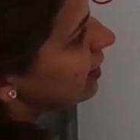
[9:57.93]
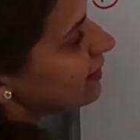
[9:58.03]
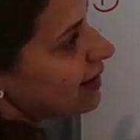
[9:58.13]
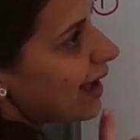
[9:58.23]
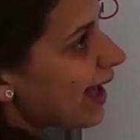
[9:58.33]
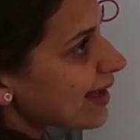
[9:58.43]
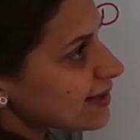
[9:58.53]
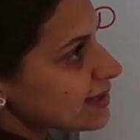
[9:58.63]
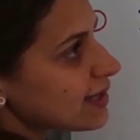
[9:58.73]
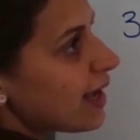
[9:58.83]
that he
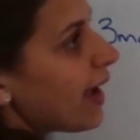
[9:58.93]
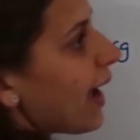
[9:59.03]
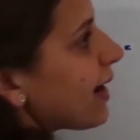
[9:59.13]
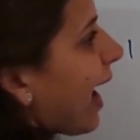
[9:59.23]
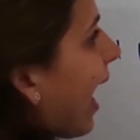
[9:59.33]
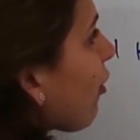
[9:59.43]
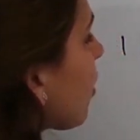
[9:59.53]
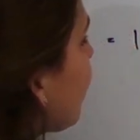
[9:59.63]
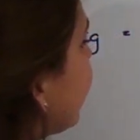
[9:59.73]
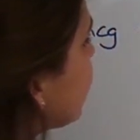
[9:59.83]
has. and
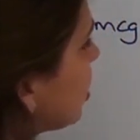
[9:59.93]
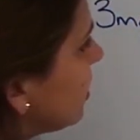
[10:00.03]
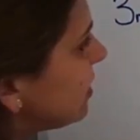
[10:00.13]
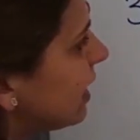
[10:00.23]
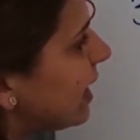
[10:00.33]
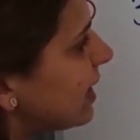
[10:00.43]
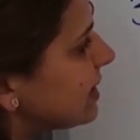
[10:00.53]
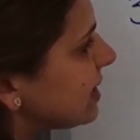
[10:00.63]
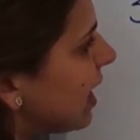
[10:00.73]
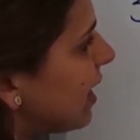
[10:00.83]
our patient
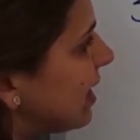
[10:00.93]
is